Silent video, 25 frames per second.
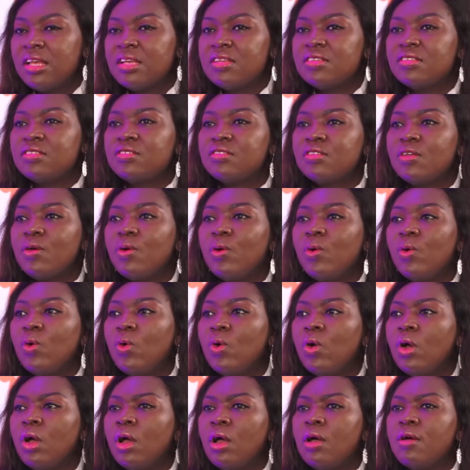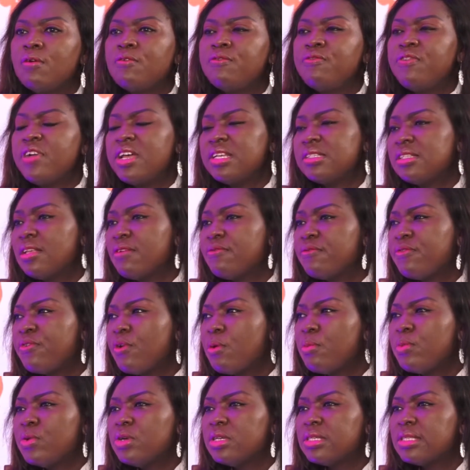So first and
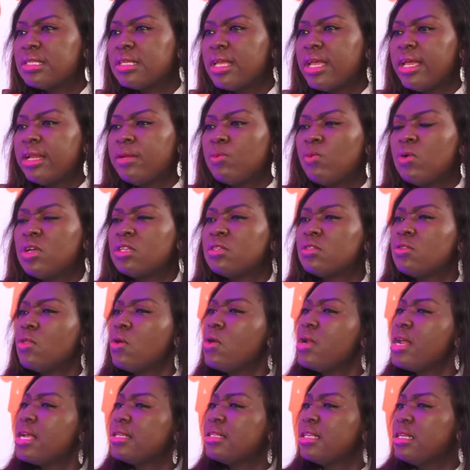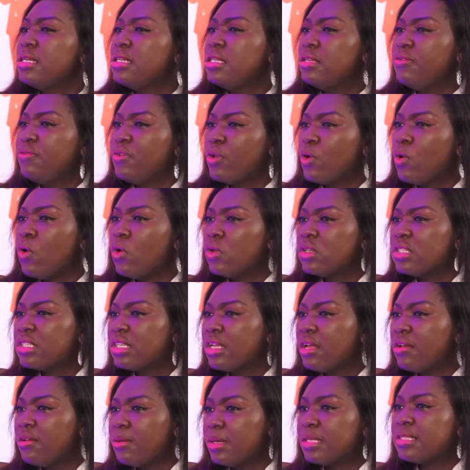foremost, it was thought as a difficult
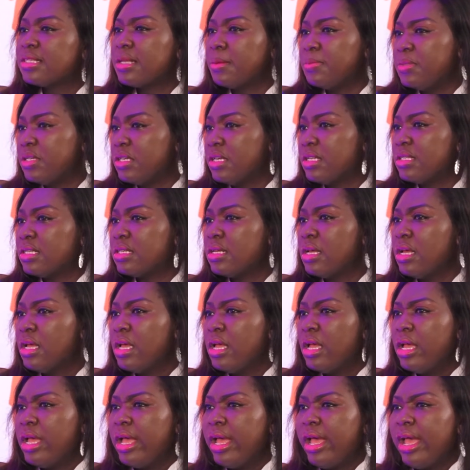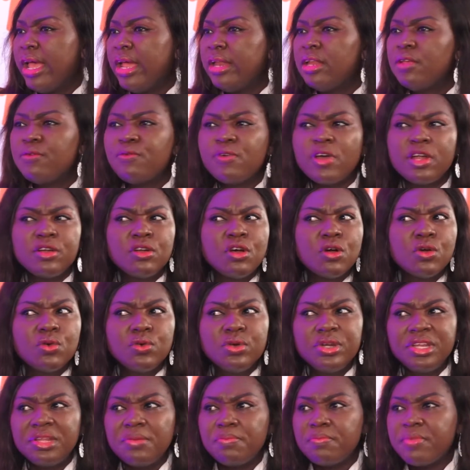subject. And if you are not
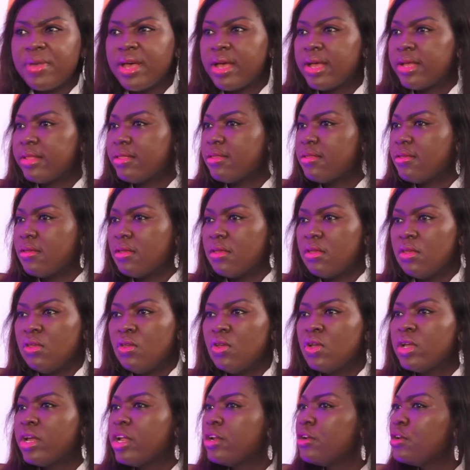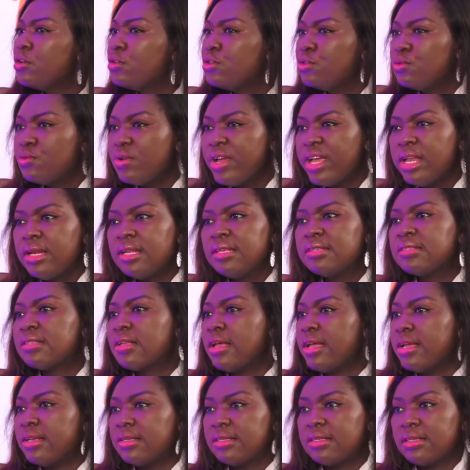good in math, you cannot do any
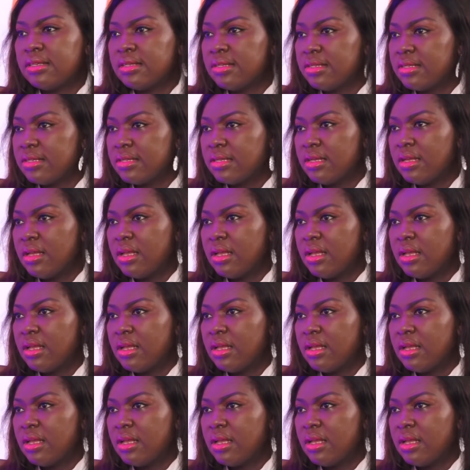sciences.